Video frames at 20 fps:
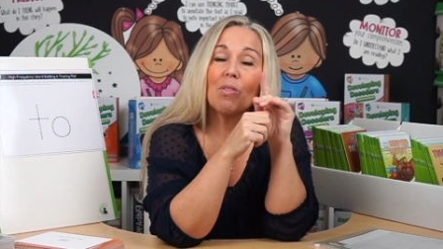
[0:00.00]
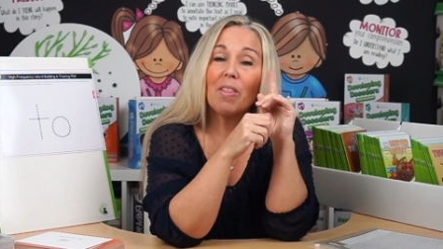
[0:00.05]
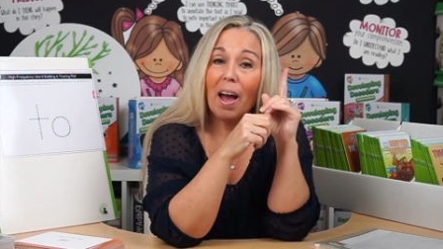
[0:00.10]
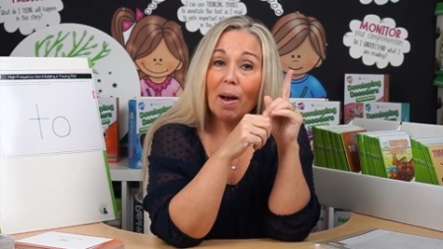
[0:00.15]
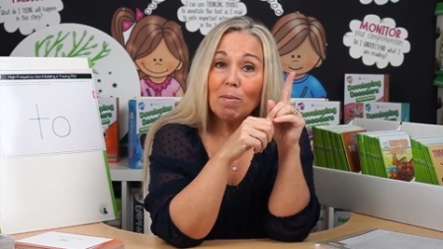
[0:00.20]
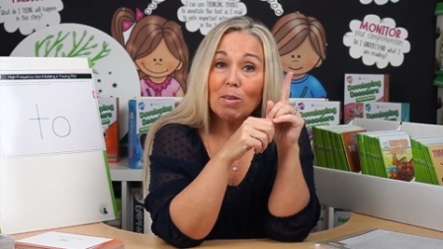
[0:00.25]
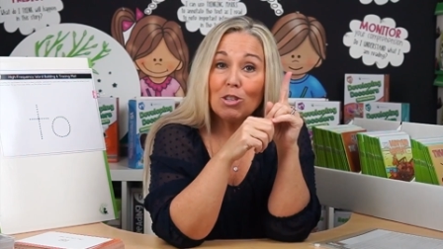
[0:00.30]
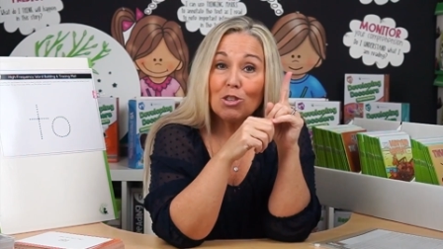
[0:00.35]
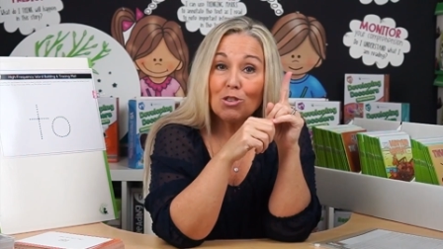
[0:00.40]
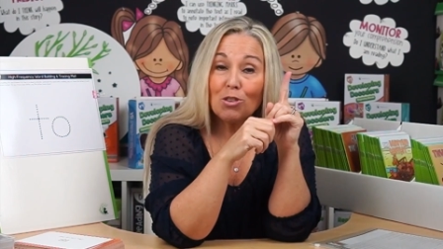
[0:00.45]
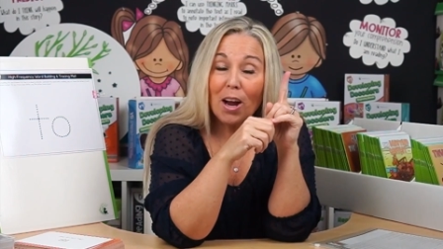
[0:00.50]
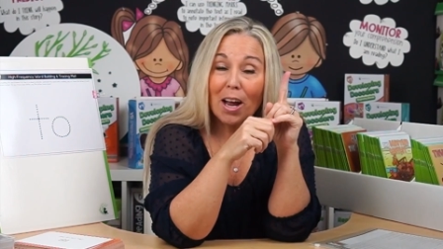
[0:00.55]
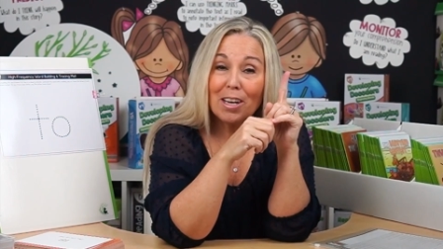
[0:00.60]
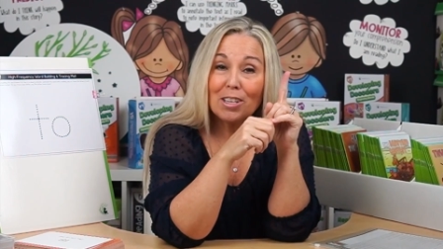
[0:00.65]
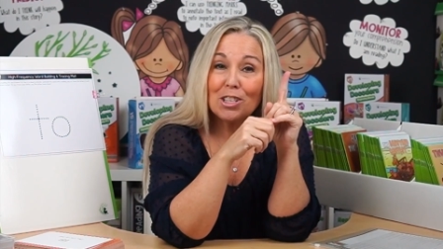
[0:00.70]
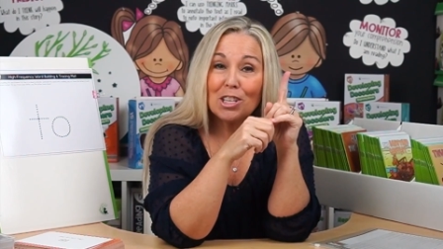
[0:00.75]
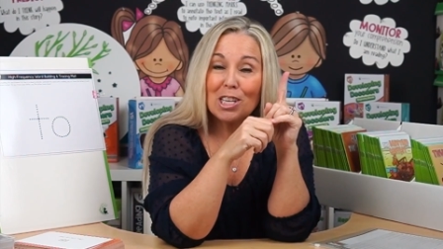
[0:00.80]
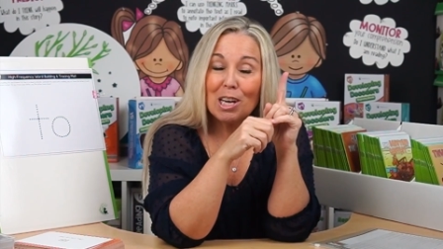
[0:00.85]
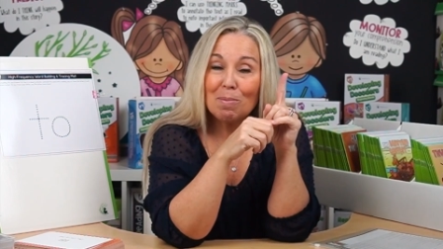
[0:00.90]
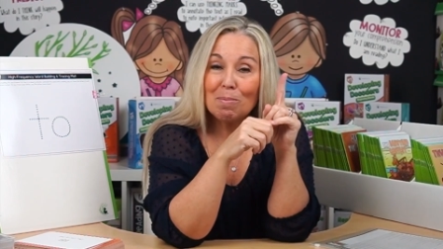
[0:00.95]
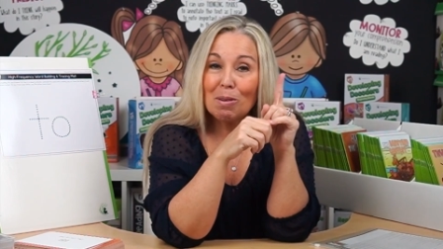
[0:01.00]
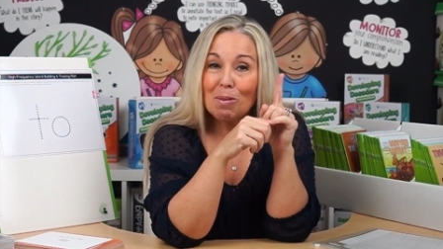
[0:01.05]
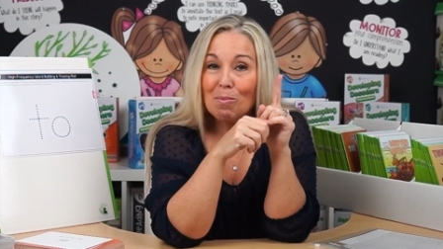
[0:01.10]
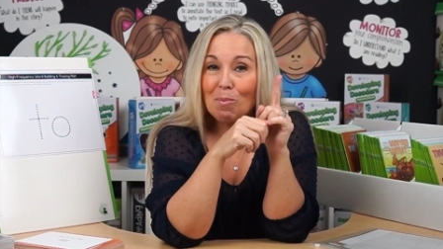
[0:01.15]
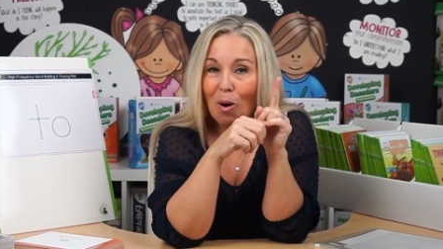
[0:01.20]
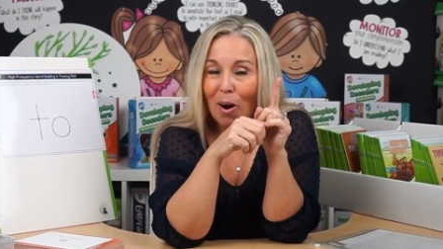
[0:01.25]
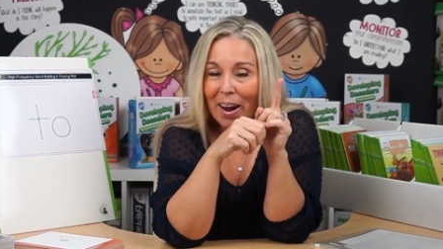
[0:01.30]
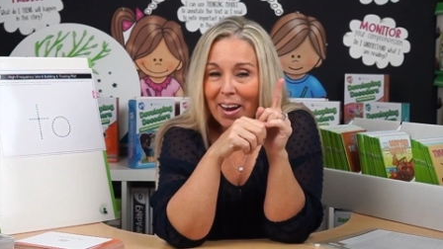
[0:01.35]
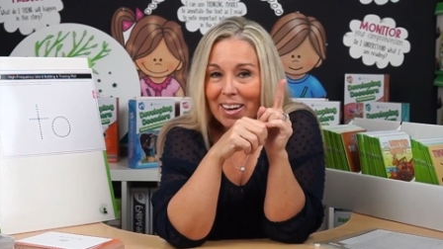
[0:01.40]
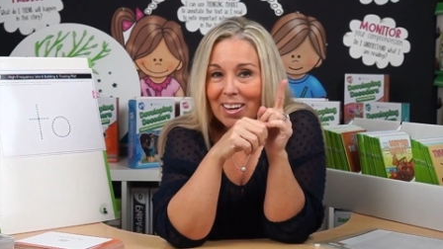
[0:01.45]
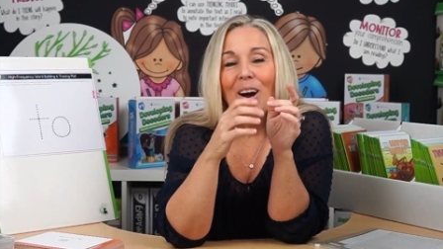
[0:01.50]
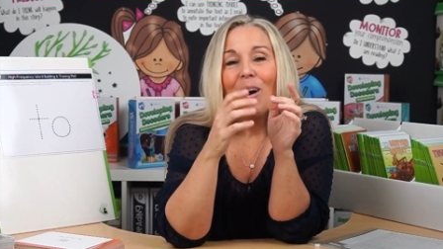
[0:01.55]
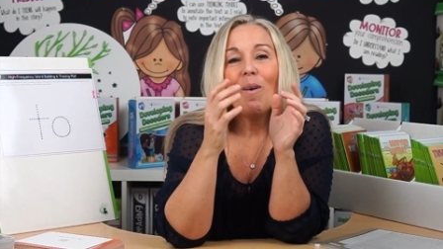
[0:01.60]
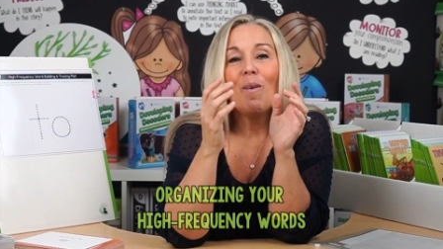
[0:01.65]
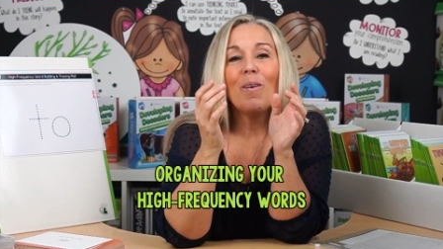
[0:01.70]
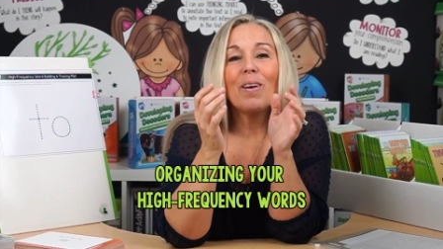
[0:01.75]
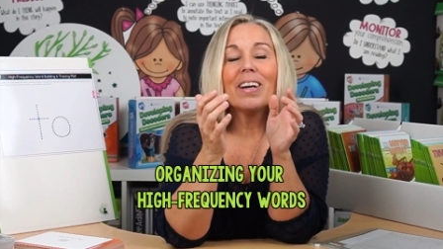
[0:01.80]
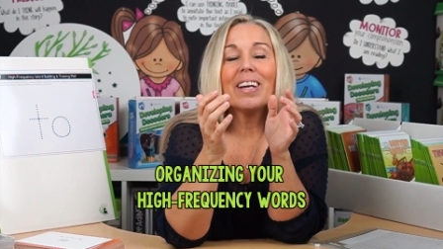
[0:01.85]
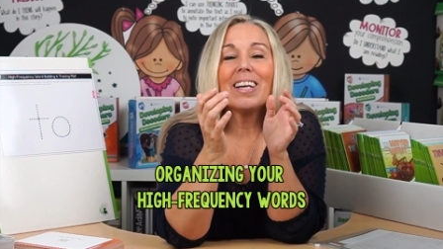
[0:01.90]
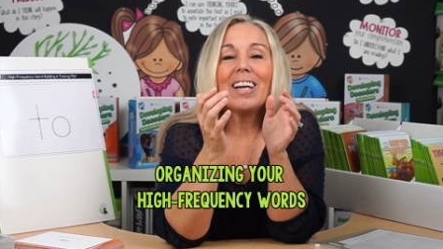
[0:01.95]
that was strategy number 1,
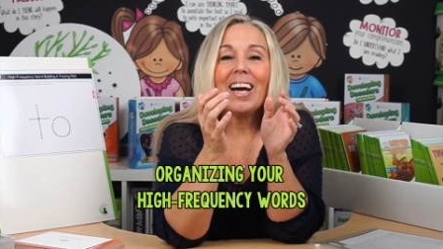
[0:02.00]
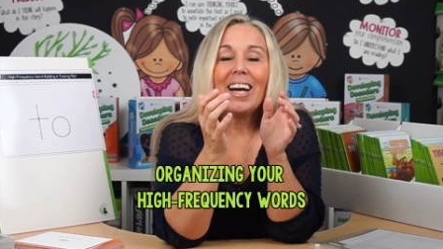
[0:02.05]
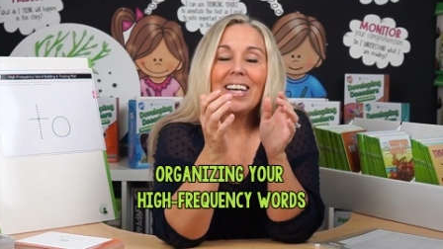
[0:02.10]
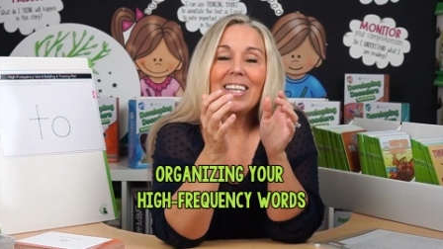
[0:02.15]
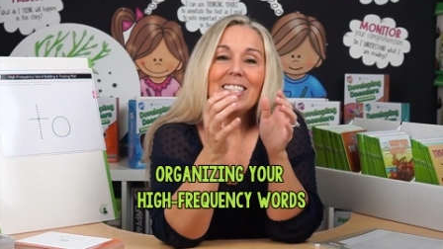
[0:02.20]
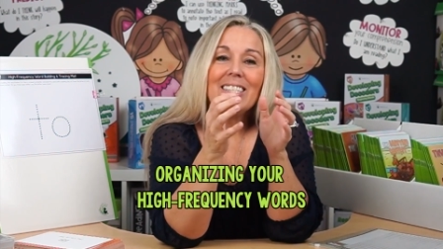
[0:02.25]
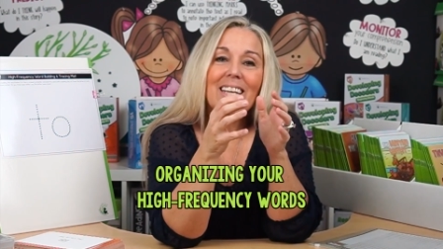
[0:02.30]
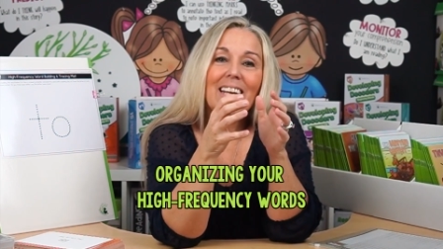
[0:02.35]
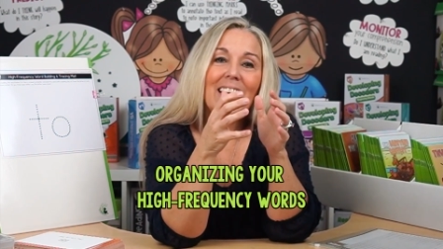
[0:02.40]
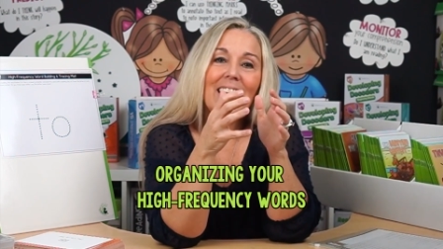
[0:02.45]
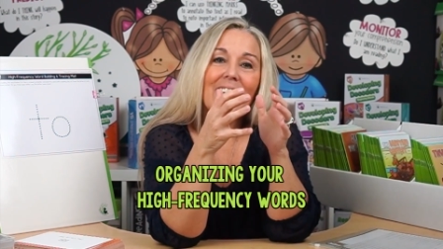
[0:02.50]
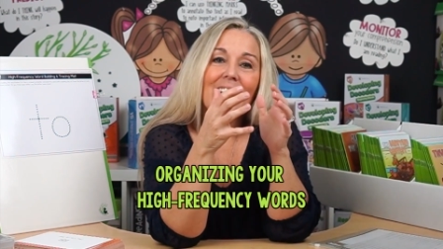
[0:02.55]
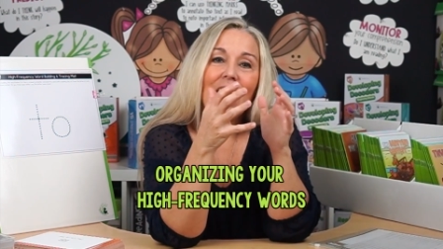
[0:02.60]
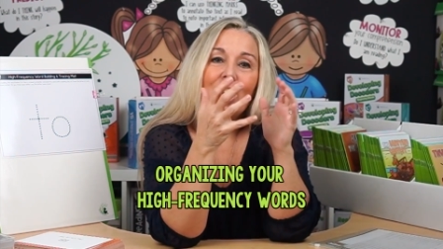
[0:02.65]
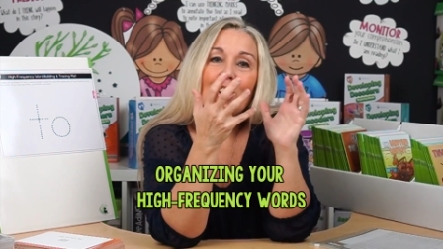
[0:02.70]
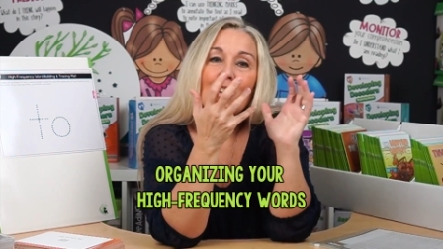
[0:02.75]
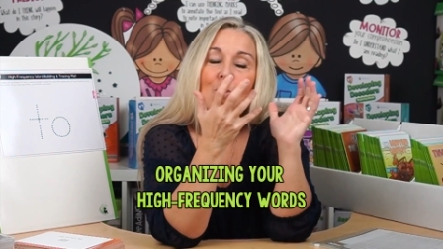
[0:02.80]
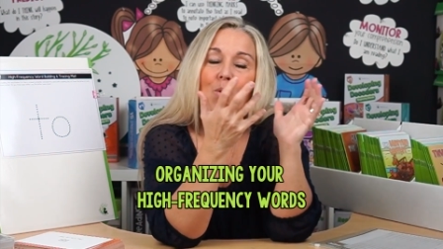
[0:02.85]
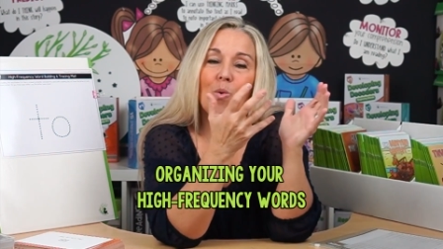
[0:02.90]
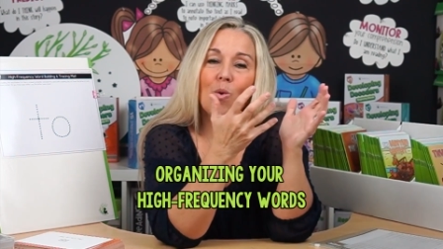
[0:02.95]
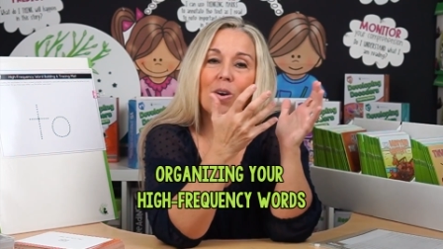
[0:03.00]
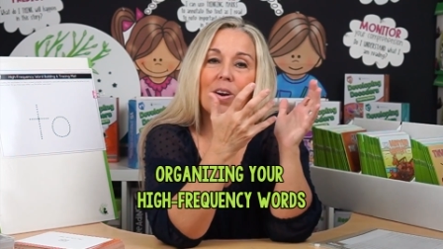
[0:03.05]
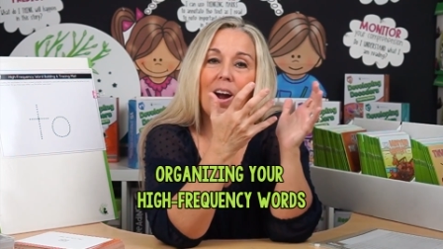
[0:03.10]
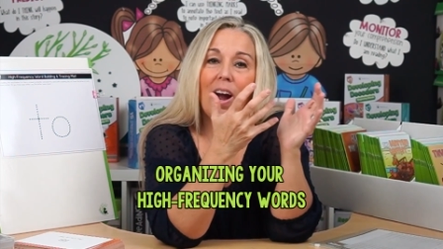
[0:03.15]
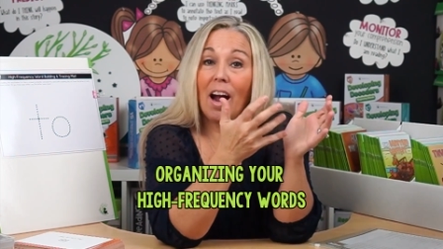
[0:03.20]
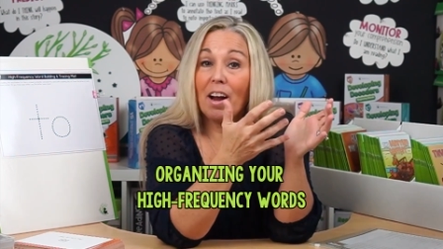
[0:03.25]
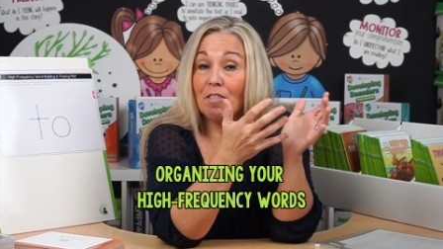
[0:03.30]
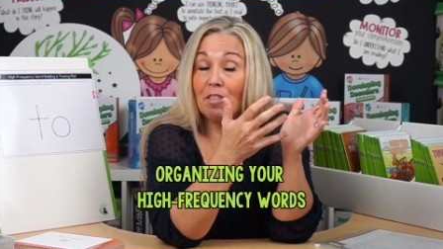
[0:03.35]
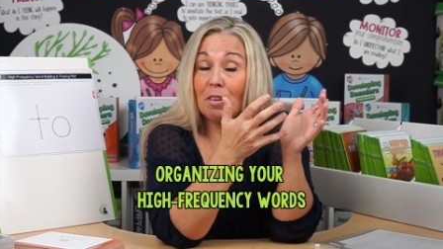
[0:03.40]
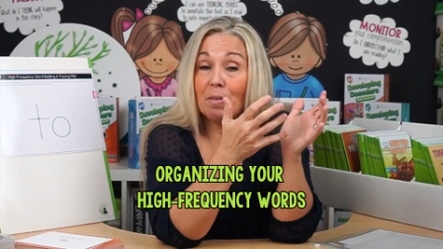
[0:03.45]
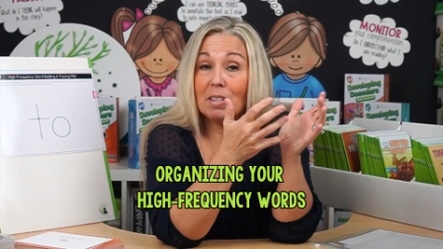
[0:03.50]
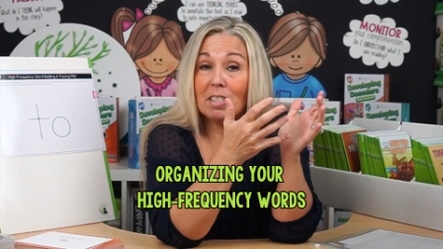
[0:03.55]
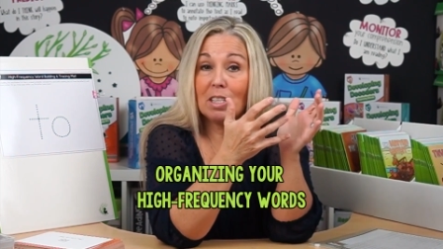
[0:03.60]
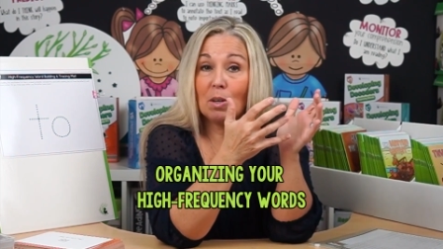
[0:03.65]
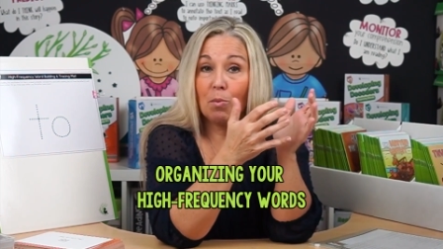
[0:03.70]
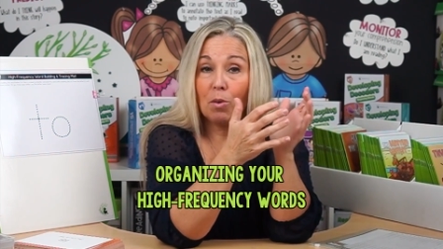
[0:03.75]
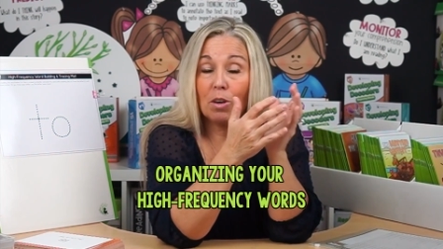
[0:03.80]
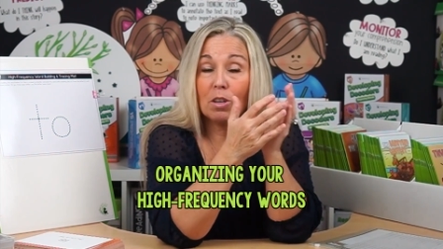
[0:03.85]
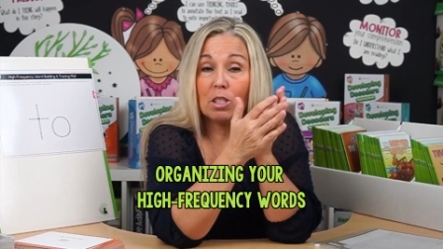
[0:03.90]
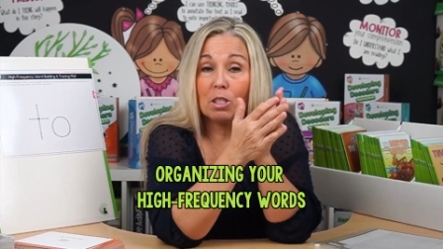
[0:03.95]
organizing your high-frequency
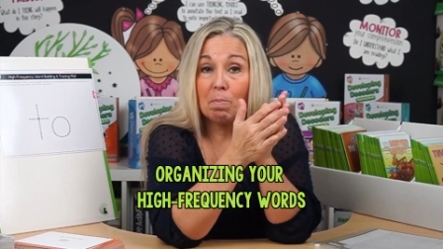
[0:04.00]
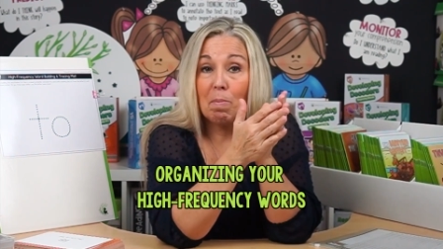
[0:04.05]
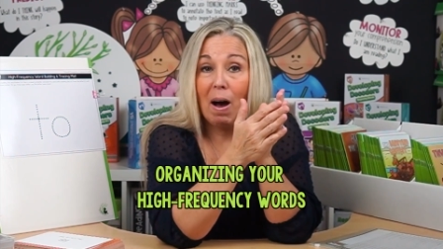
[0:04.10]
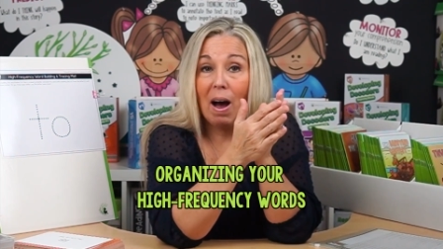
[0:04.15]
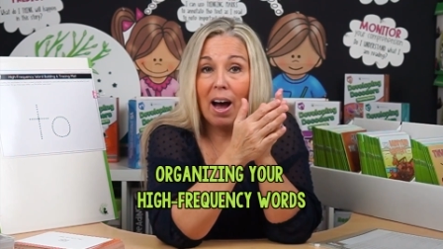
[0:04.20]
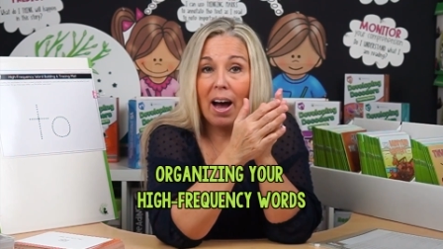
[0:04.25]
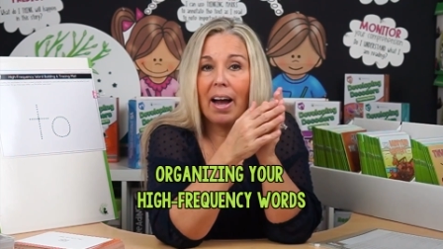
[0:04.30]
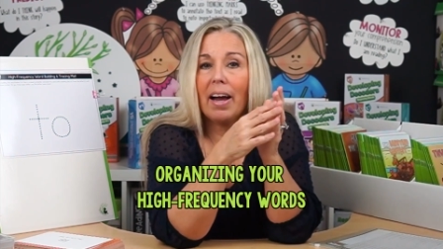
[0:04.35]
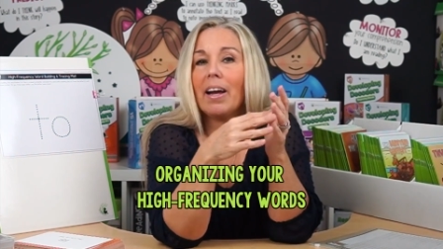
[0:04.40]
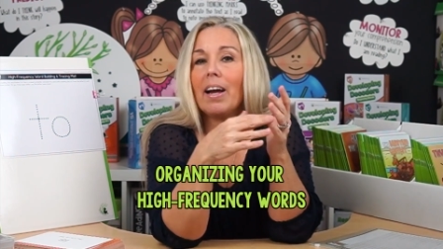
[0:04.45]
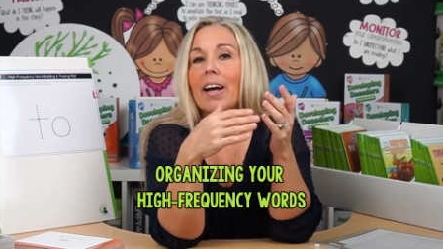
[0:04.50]
words by,